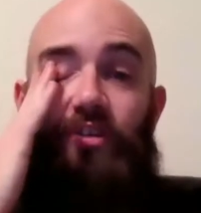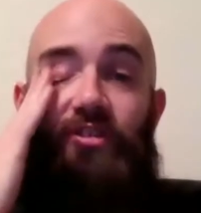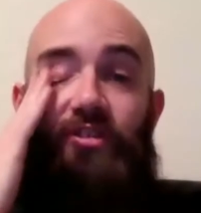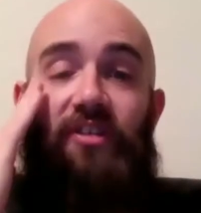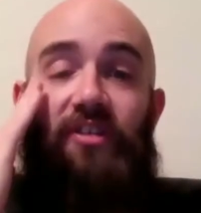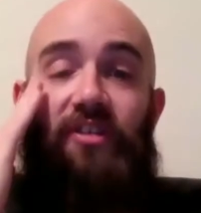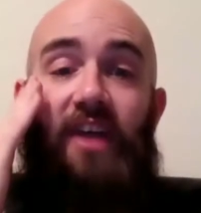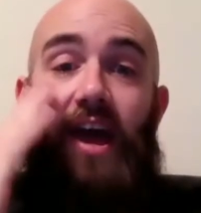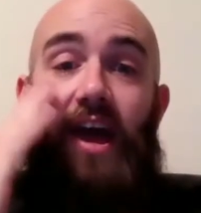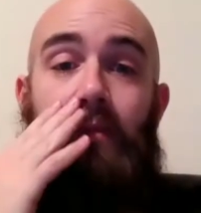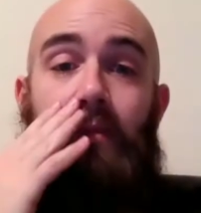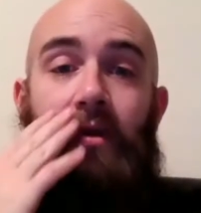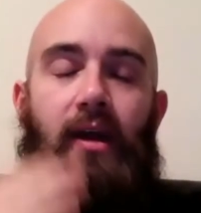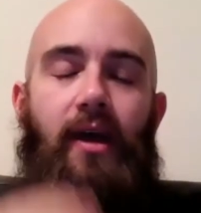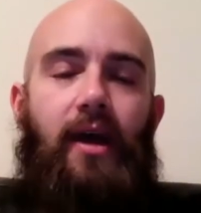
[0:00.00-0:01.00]
snap.
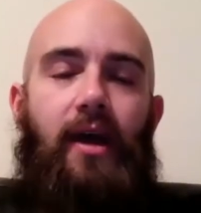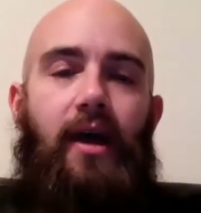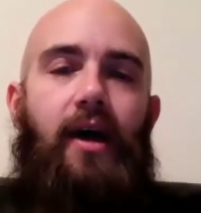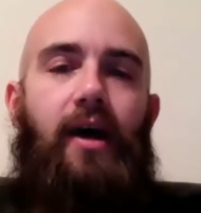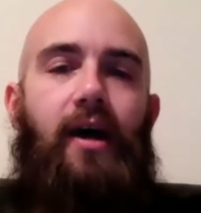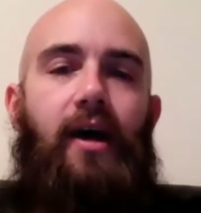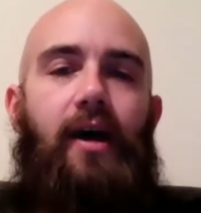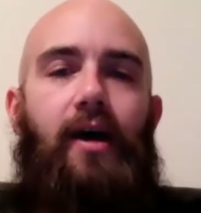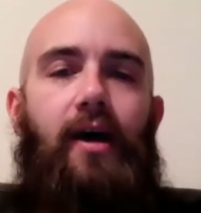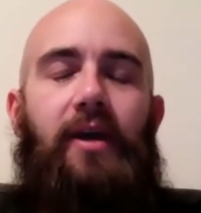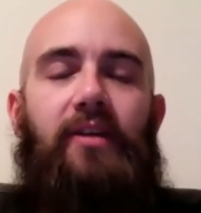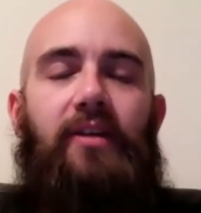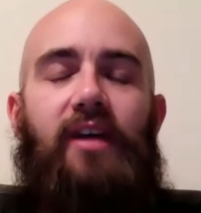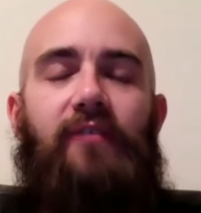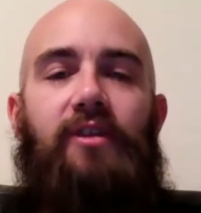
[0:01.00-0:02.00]
And a
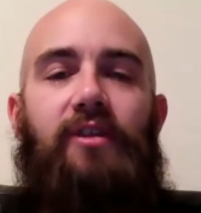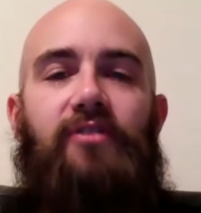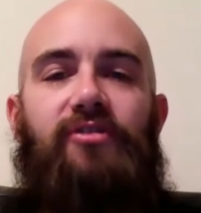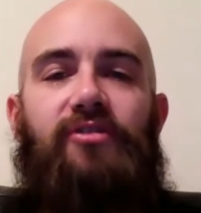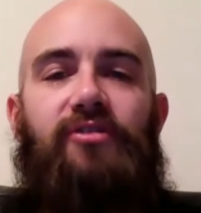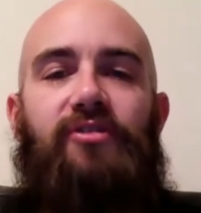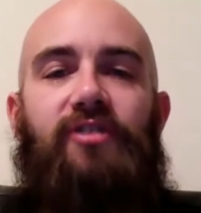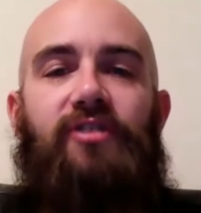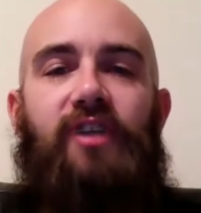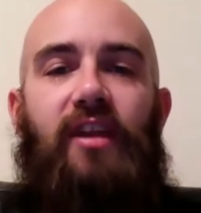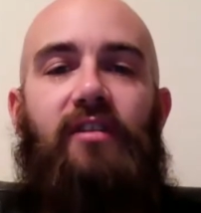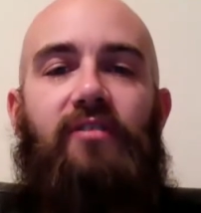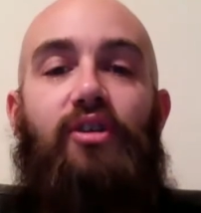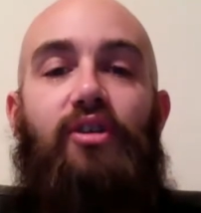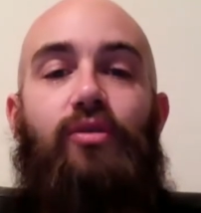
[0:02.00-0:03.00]
lot of it is just kind
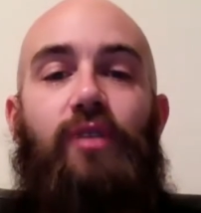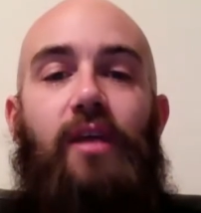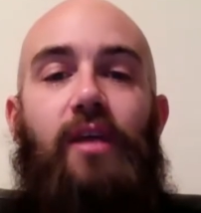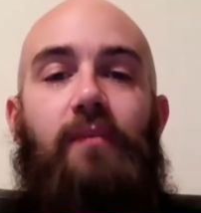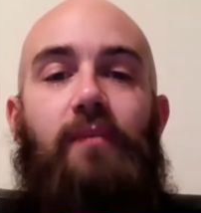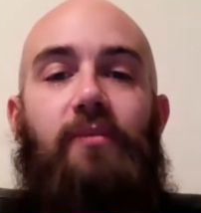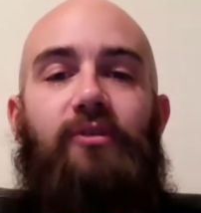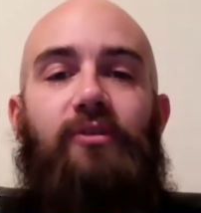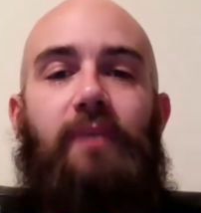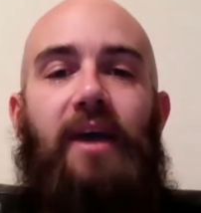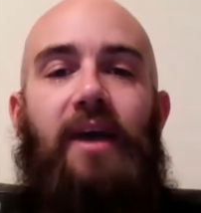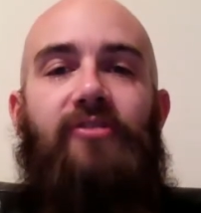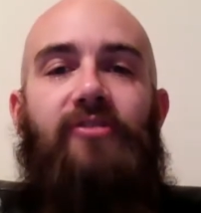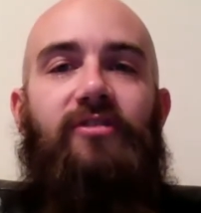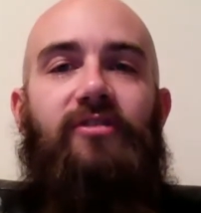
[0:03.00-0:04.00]
of to create
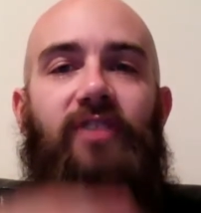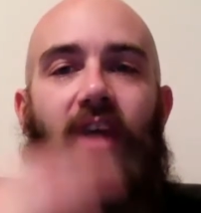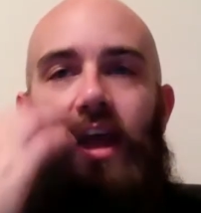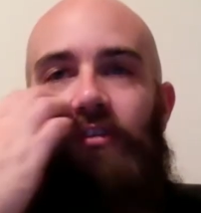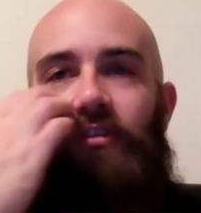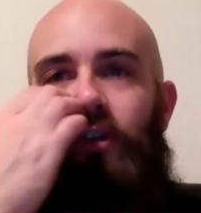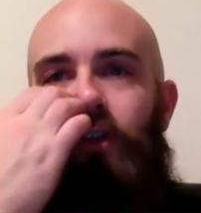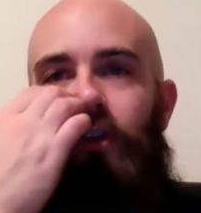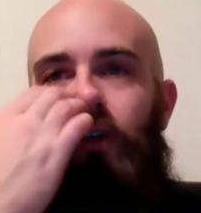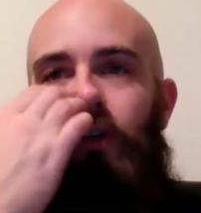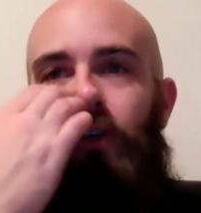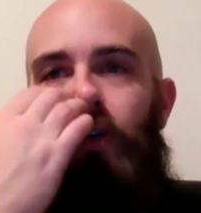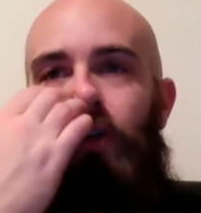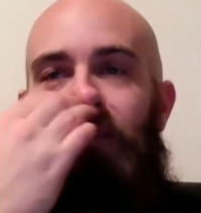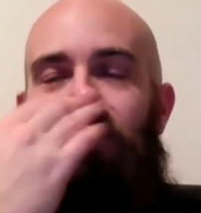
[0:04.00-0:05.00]
mismatches, to create
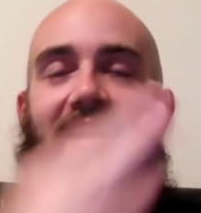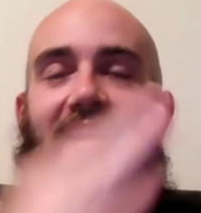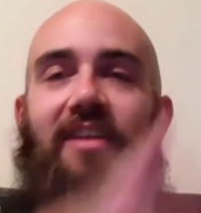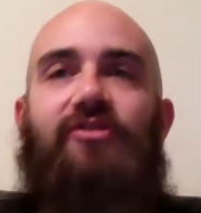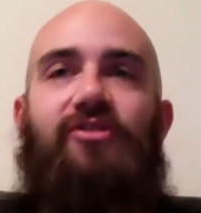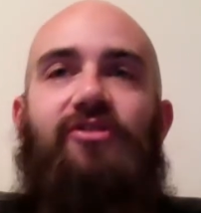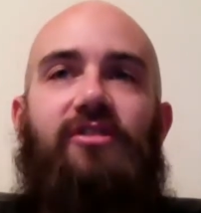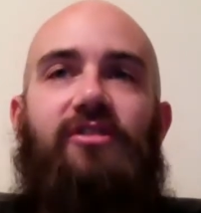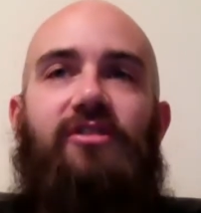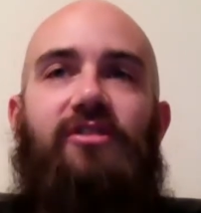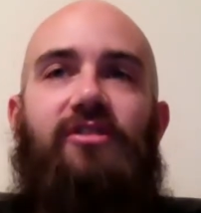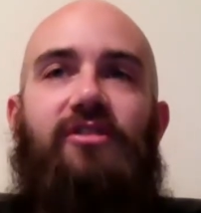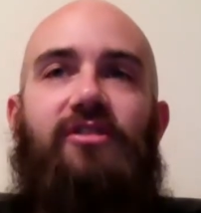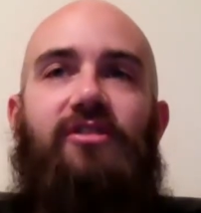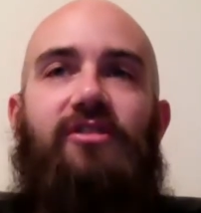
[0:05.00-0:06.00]
advantages in
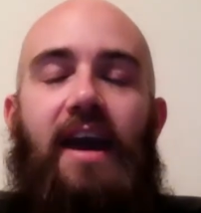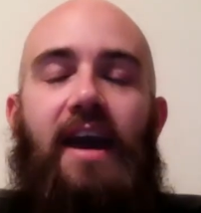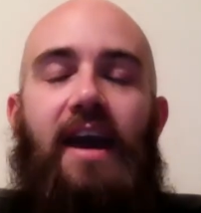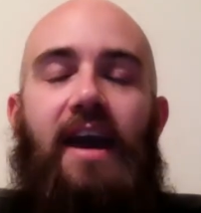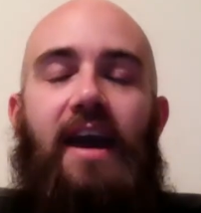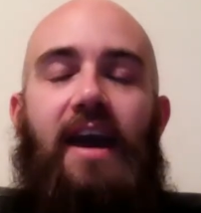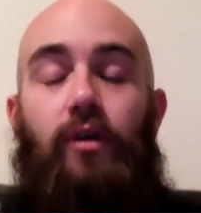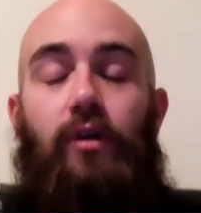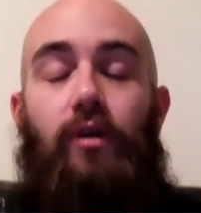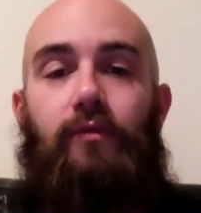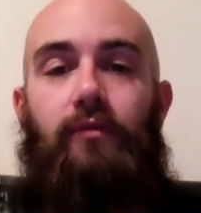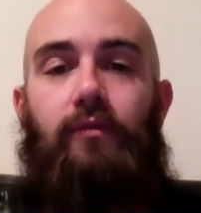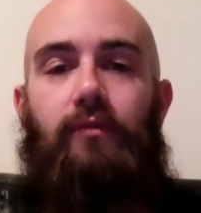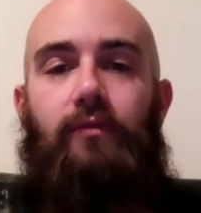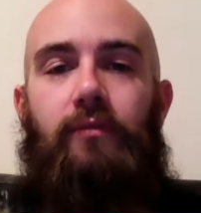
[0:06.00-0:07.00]
how you're,
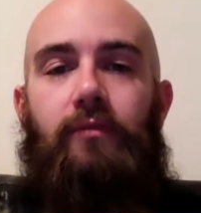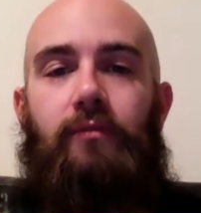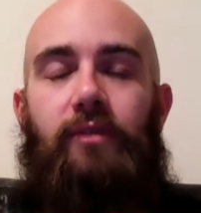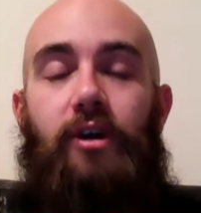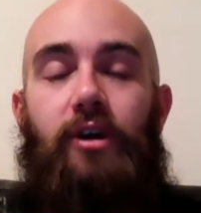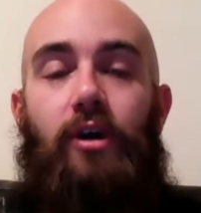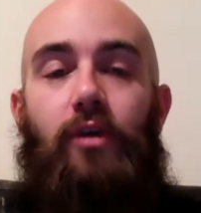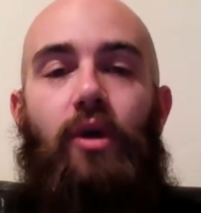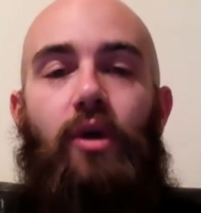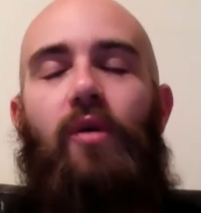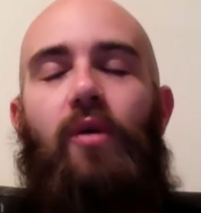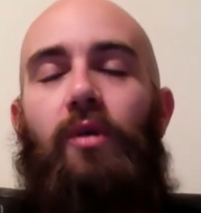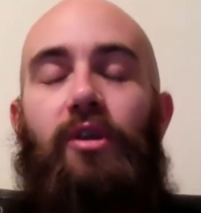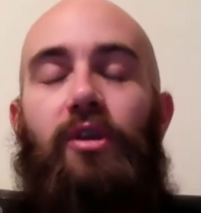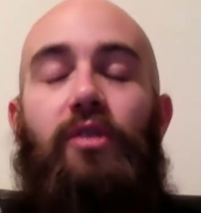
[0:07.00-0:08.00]

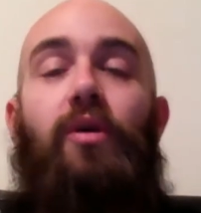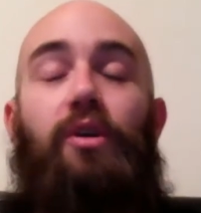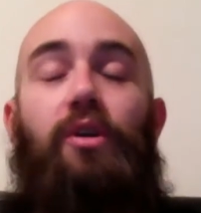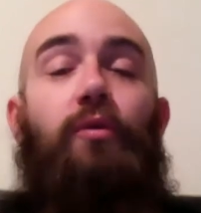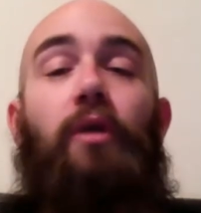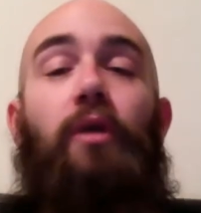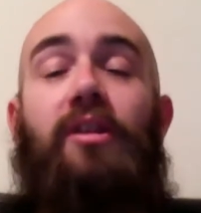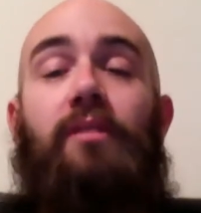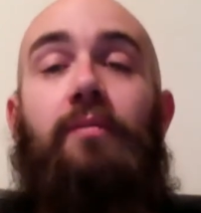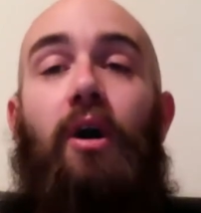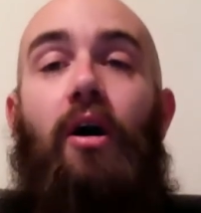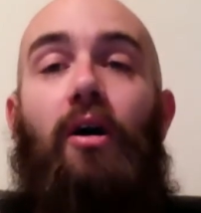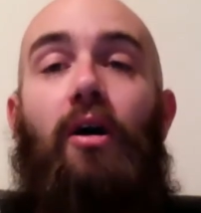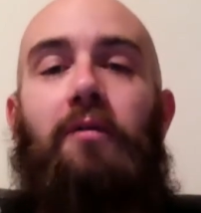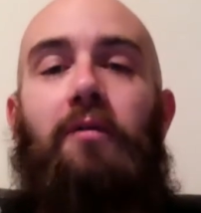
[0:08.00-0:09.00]
when you're running the
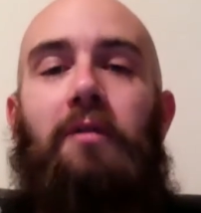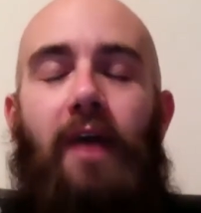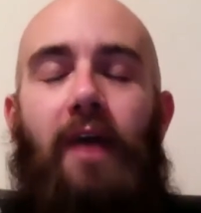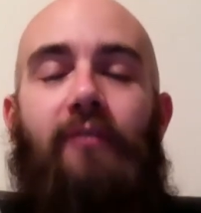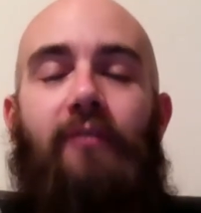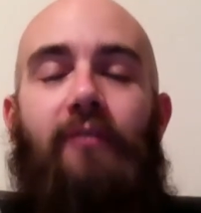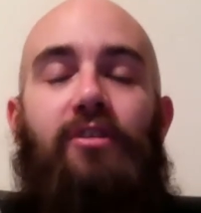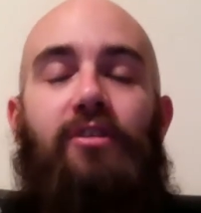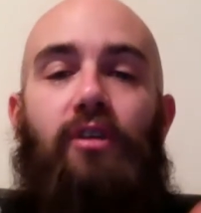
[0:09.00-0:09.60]
ball, obviously,